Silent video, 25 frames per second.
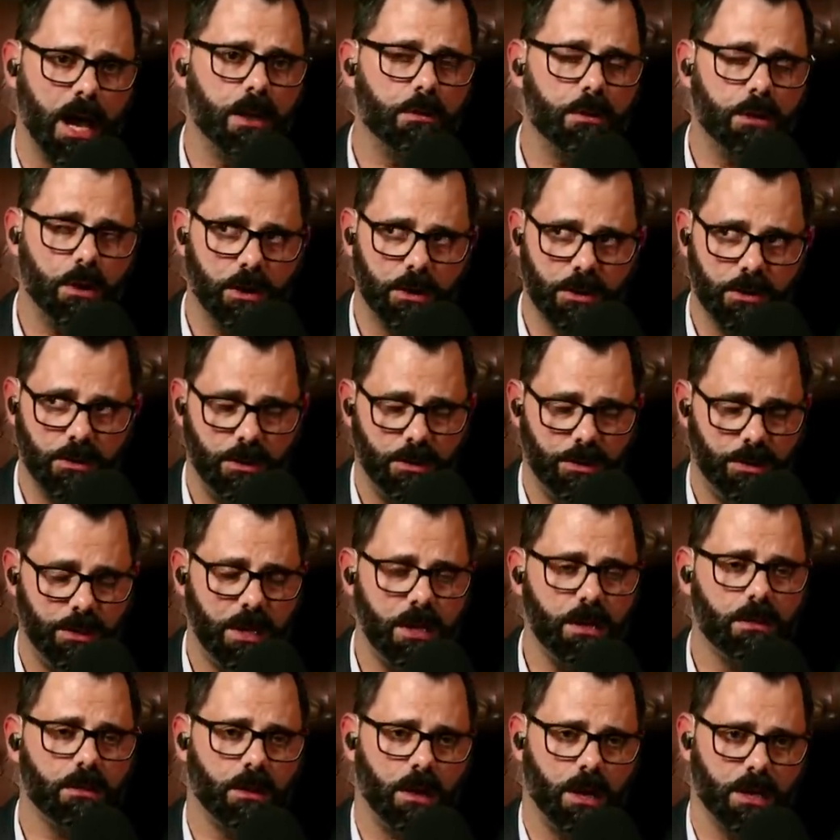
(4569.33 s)
I would argue
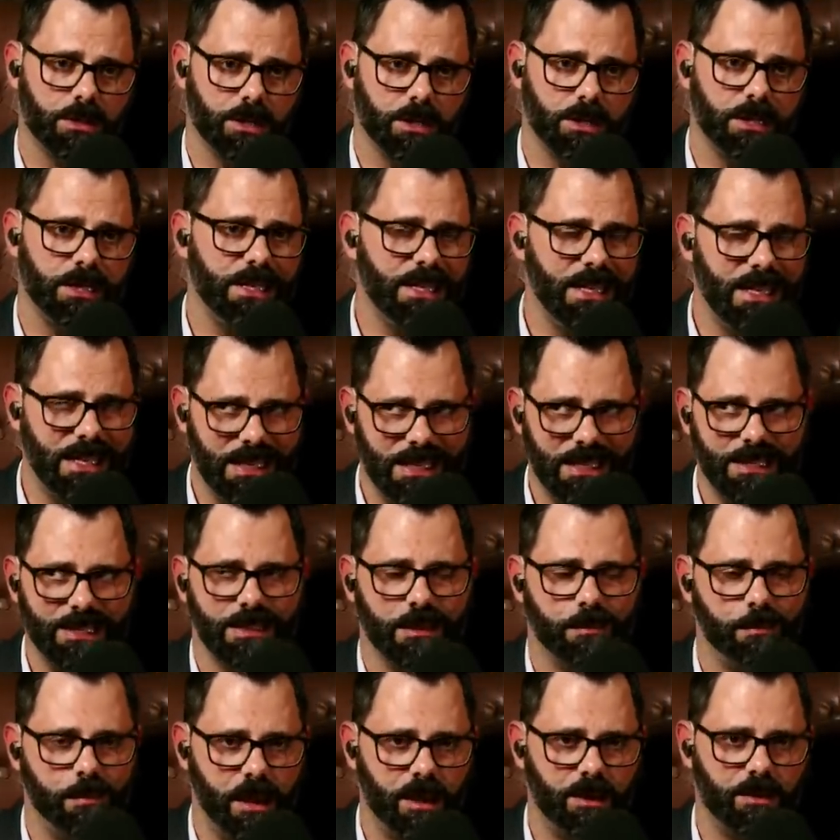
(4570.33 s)
theologically, it is
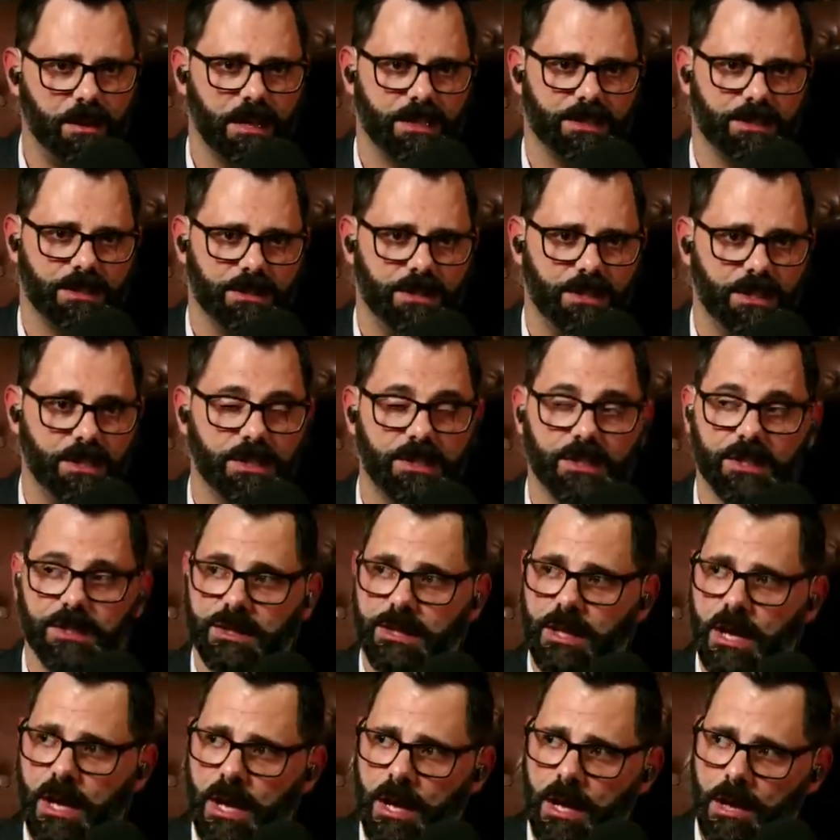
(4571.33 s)
the better
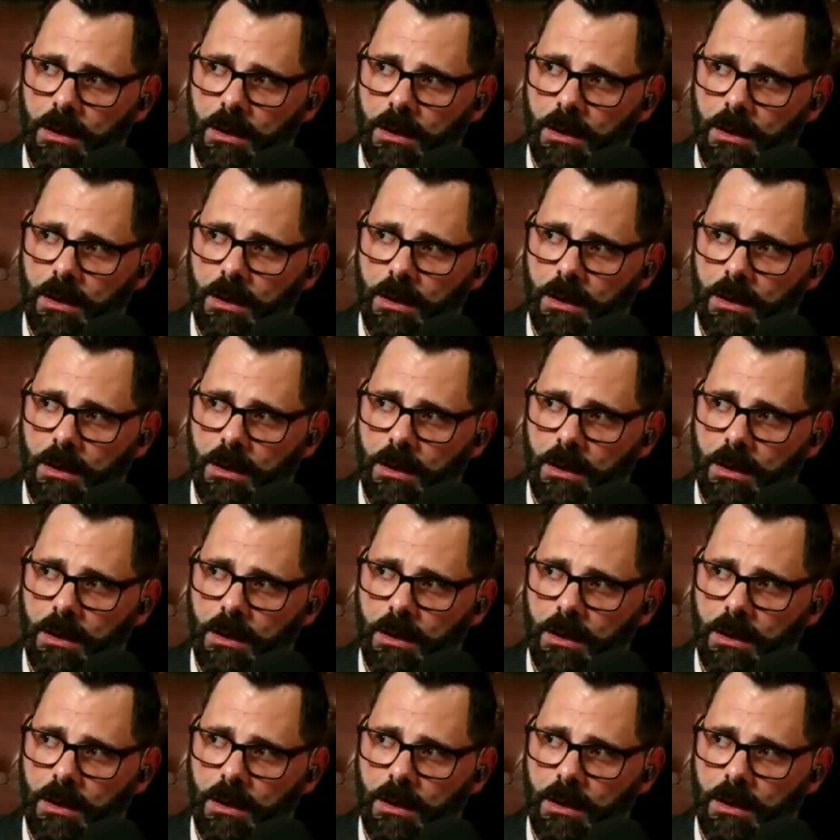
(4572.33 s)
exegesis.